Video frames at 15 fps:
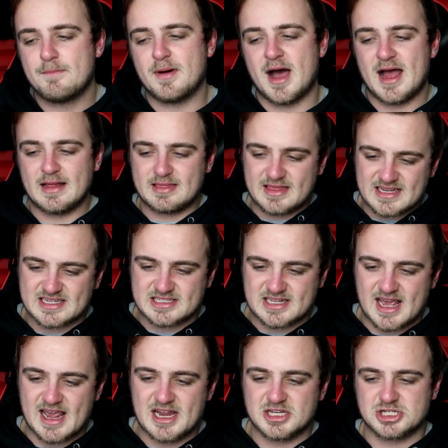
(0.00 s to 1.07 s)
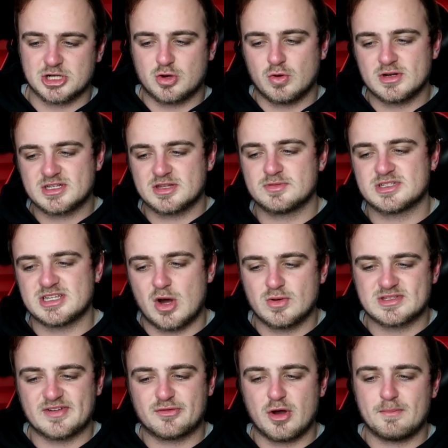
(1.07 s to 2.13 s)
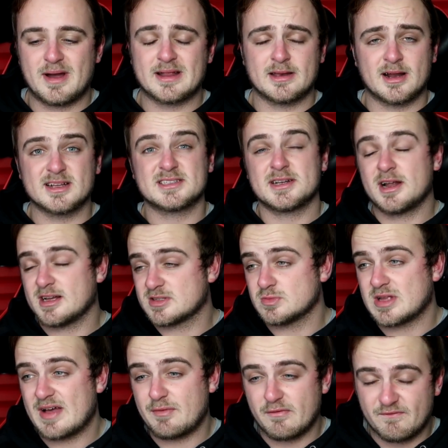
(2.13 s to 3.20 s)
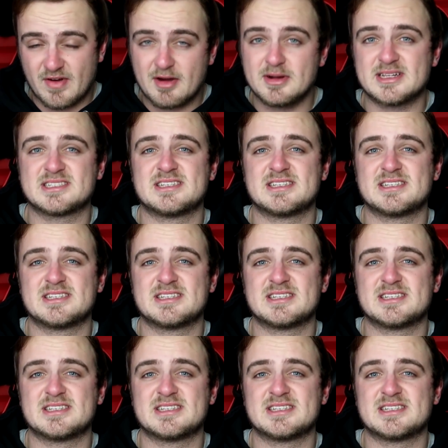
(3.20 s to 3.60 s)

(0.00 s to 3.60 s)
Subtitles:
But at this stage, according to the results, I've got Man United and Arsenal to have a very